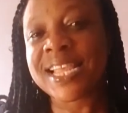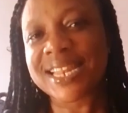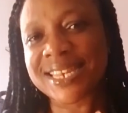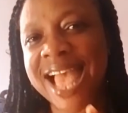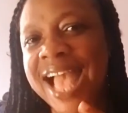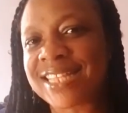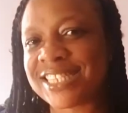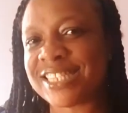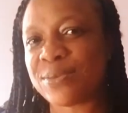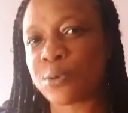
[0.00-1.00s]
That
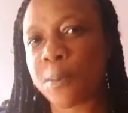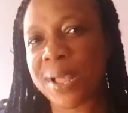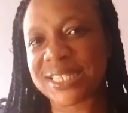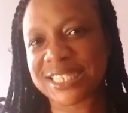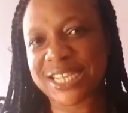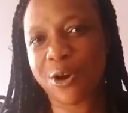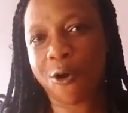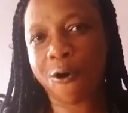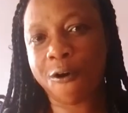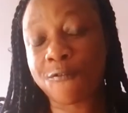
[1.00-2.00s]
is the property
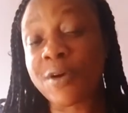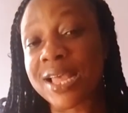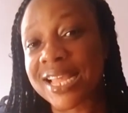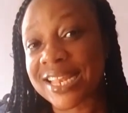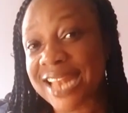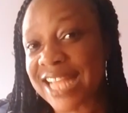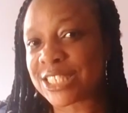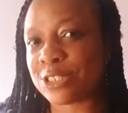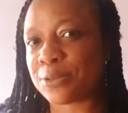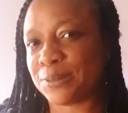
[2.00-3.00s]
of that
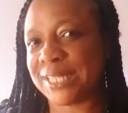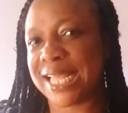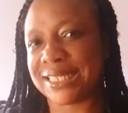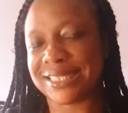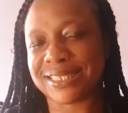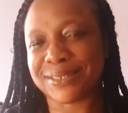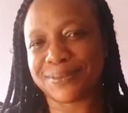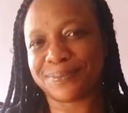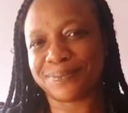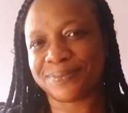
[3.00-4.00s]
substance.
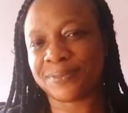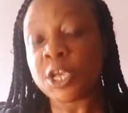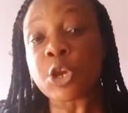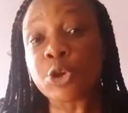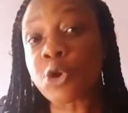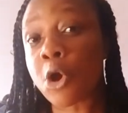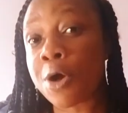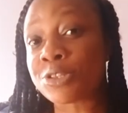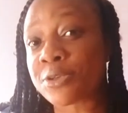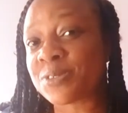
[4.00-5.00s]
You know,
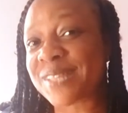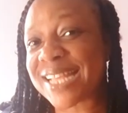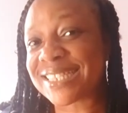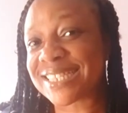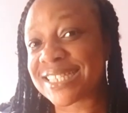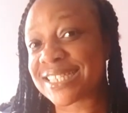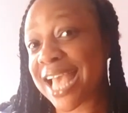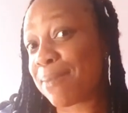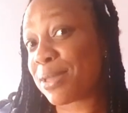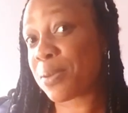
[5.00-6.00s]
all substances
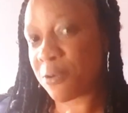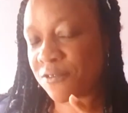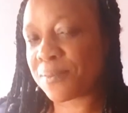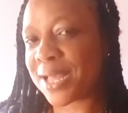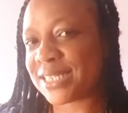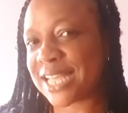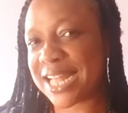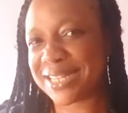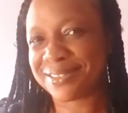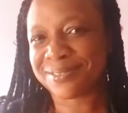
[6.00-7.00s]
are made up of
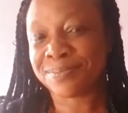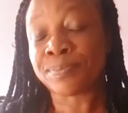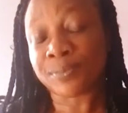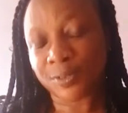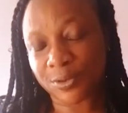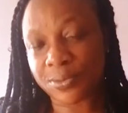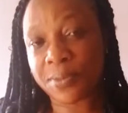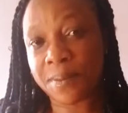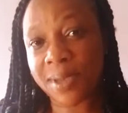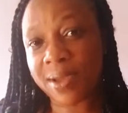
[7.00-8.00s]
matter. You
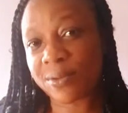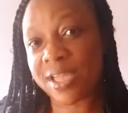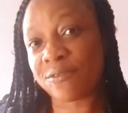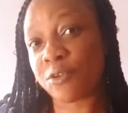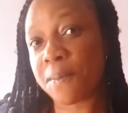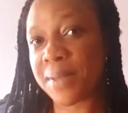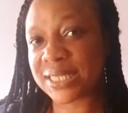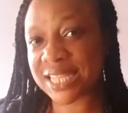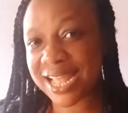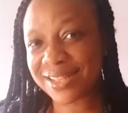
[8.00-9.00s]
remember, we have done
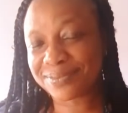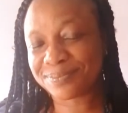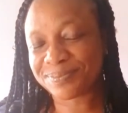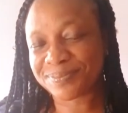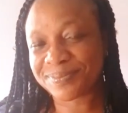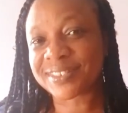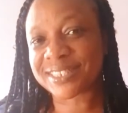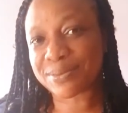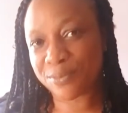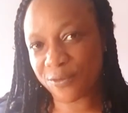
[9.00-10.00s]
matter
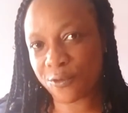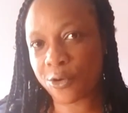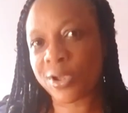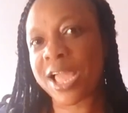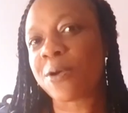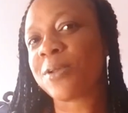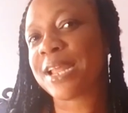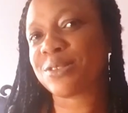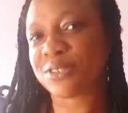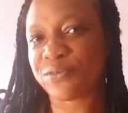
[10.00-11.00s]
before. You can go
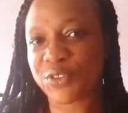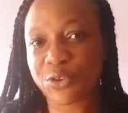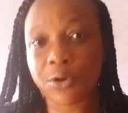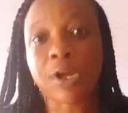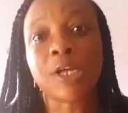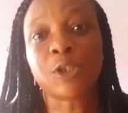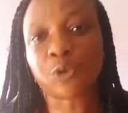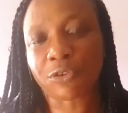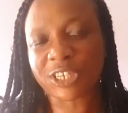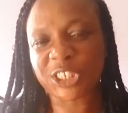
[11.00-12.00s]
down to the video
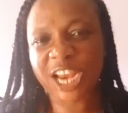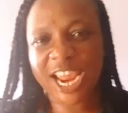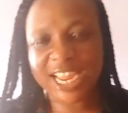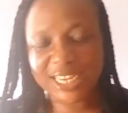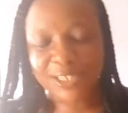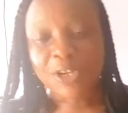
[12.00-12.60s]
to recheck.